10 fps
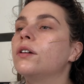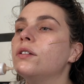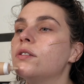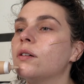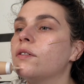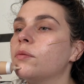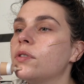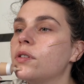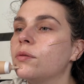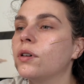can use however
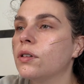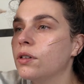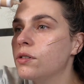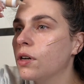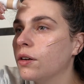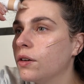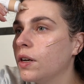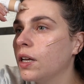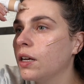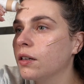much you want. You don't
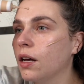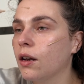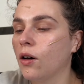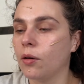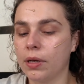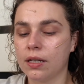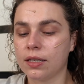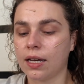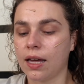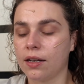need a lot because
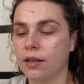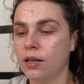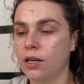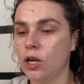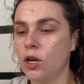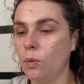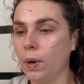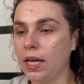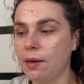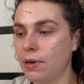again, we're
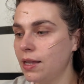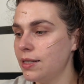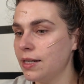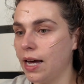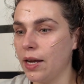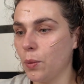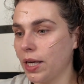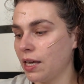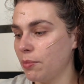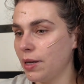keeping this light, we're
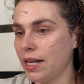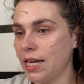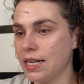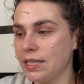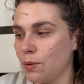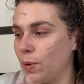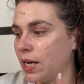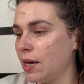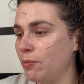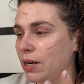keeping it easy, we're
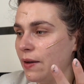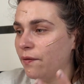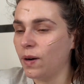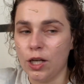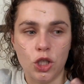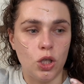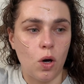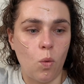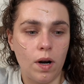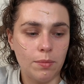keeping it fresh. You know
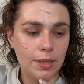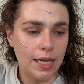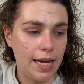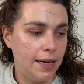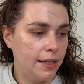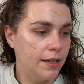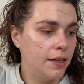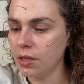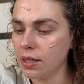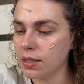what I'm saying? I
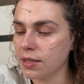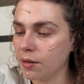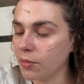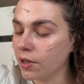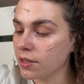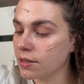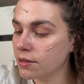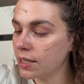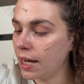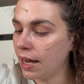don't understand what this
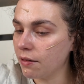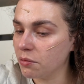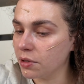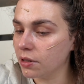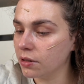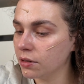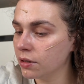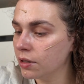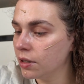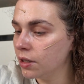terrible
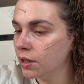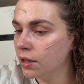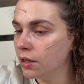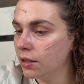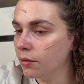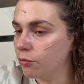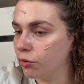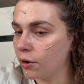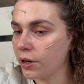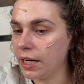
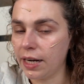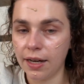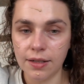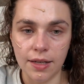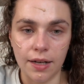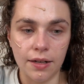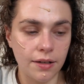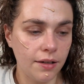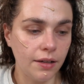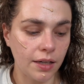Brooklyn accent
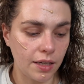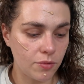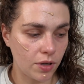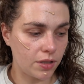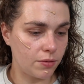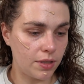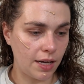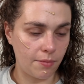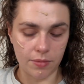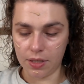I keep trying to
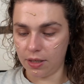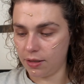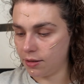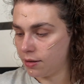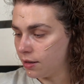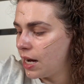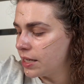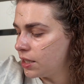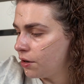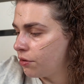attempt is. I
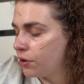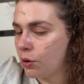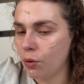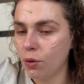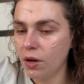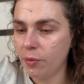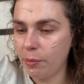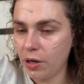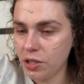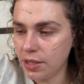dug through all of my
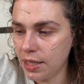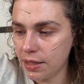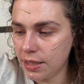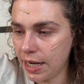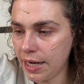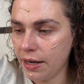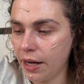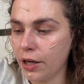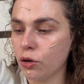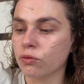brushes the other day and
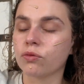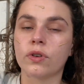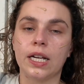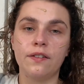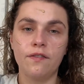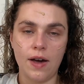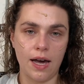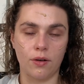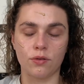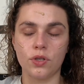like
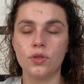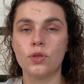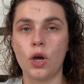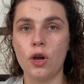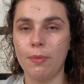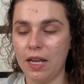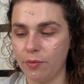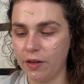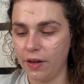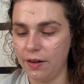refound so many of
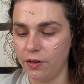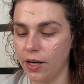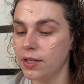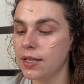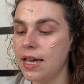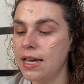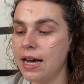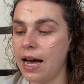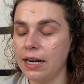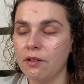my favourites,
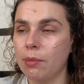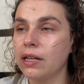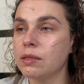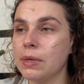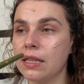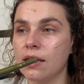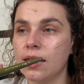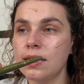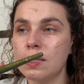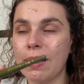and it reminded me that
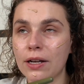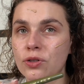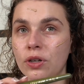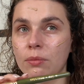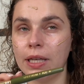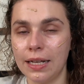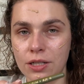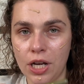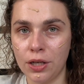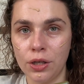this Spectrum Katie
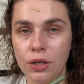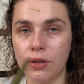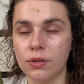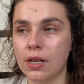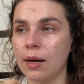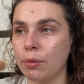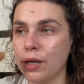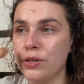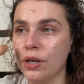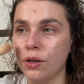Jane Hughes
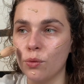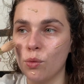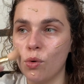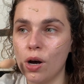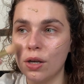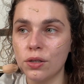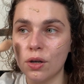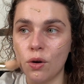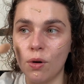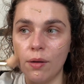collaboration was
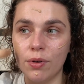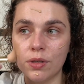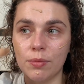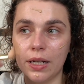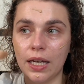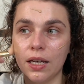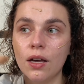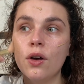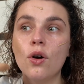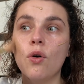quite possibly
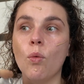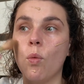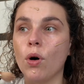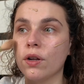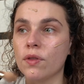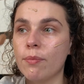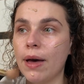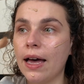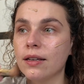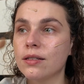one of the
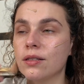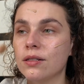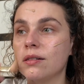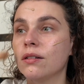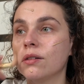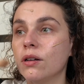best